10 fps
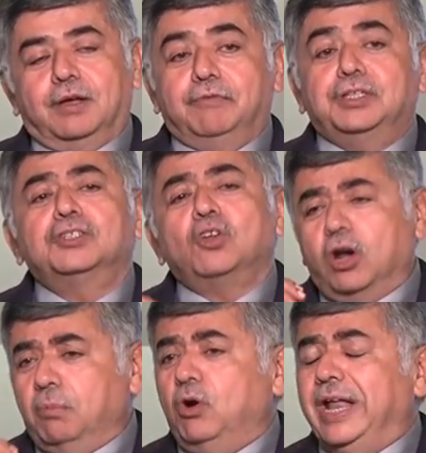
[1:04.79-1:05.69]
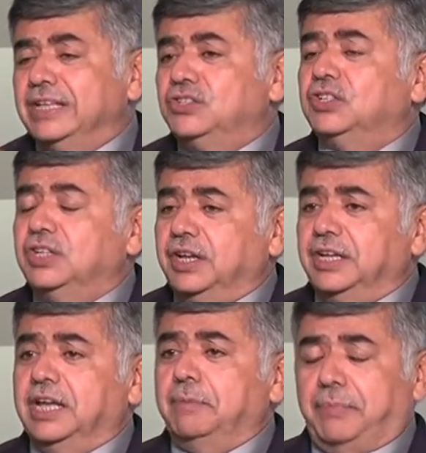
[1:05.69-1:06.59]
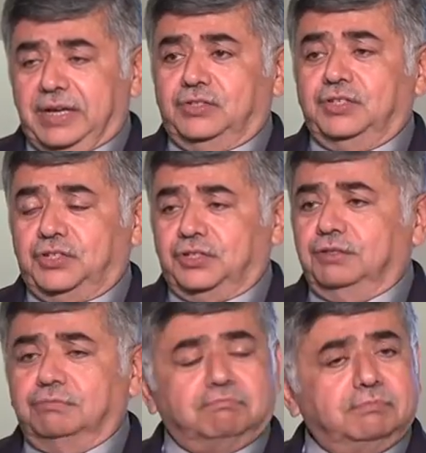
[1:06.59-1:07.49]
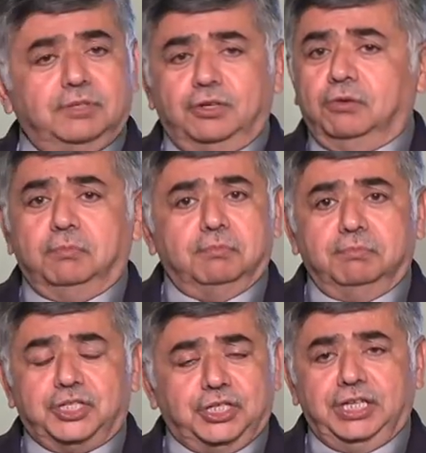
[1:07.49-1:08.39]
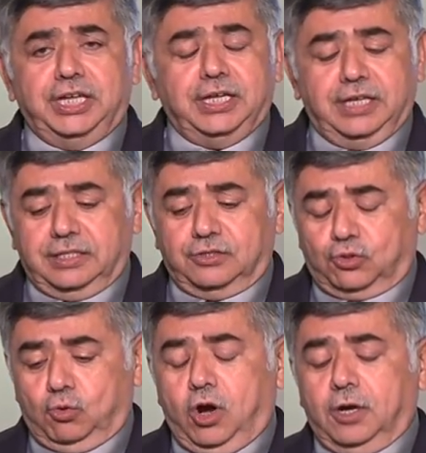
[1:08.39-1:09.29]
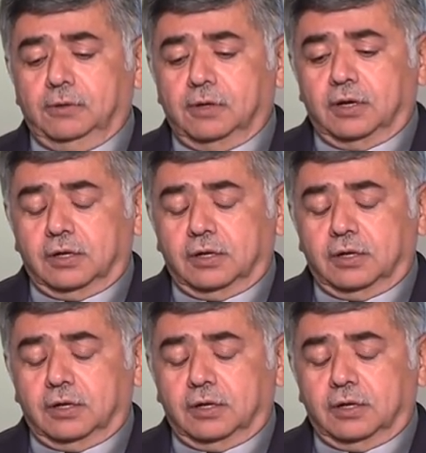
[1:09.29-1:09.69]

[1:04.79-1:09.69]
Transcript: which is all about engineering and precision, you know, machining and so on.